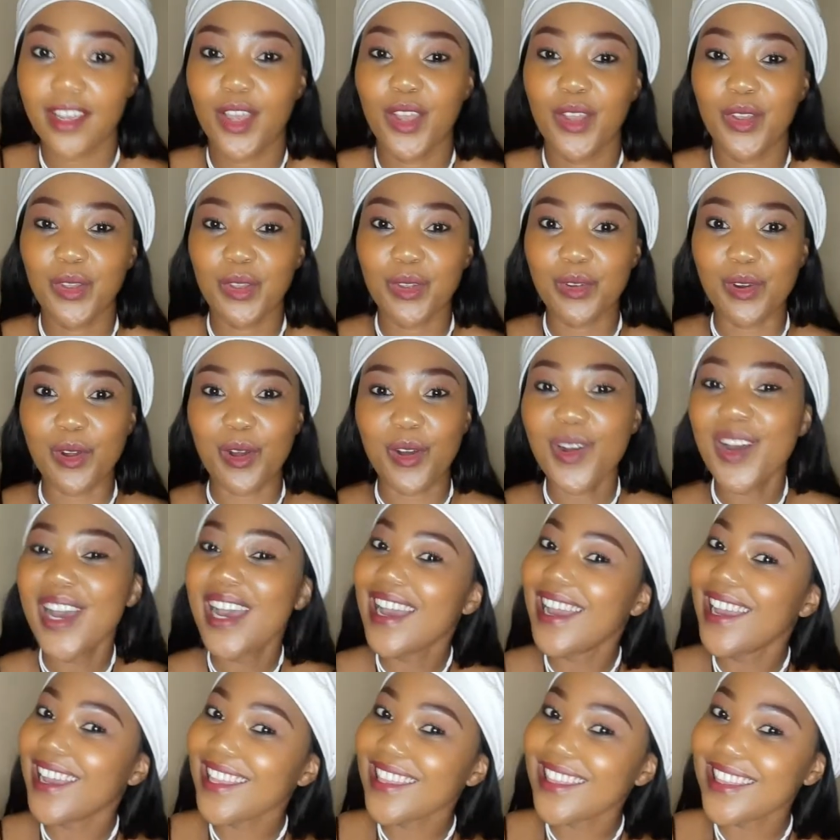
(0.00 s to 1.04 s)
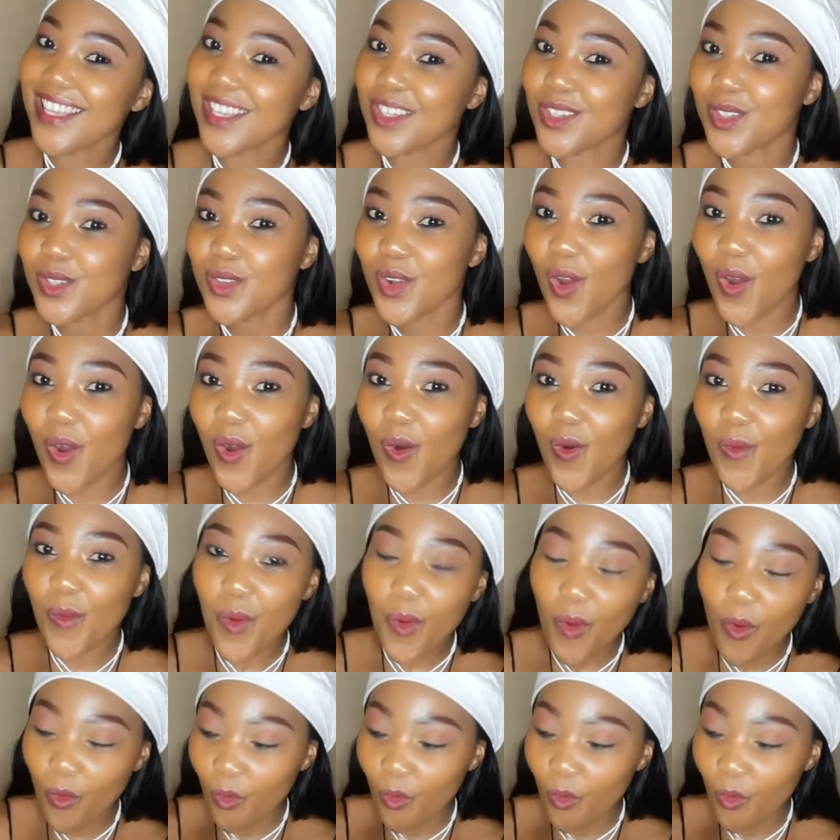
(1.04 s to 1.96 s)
You know, there's no